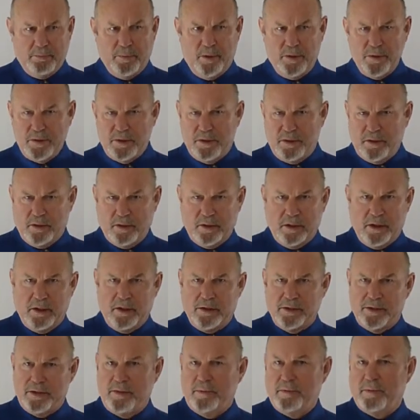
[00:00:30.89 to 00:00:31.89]
most of their
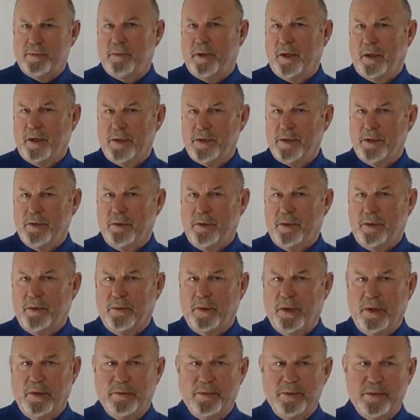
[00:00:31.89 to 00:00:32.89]
clinical symptomology went
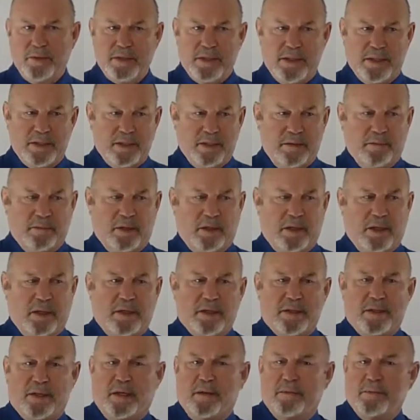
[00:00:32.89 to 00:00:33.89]
away, and we'd test them, and a
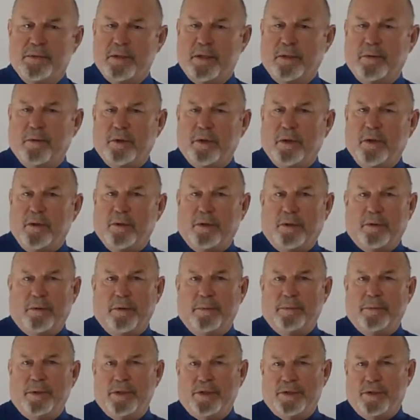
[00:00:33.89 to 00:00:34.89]
lot of times they would go into
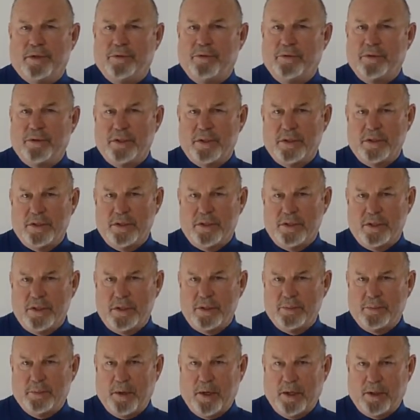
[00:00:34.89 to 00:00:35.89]
remission for these
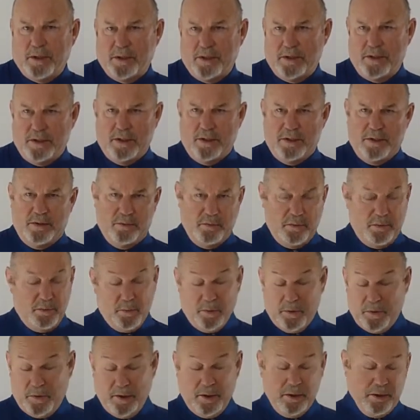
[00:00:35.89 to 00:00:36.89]
disease processes, and we
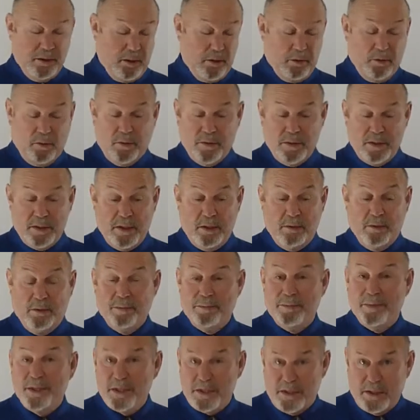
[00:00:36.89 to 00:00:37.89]
would think that, of course, they were
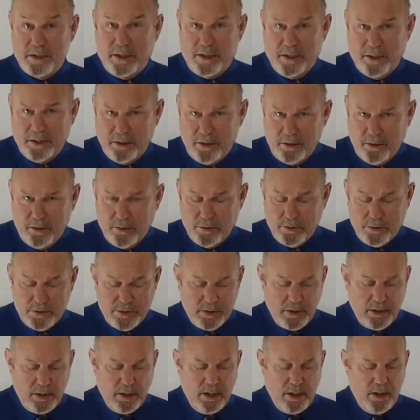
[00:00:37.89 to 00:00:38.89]
misdiagnosed,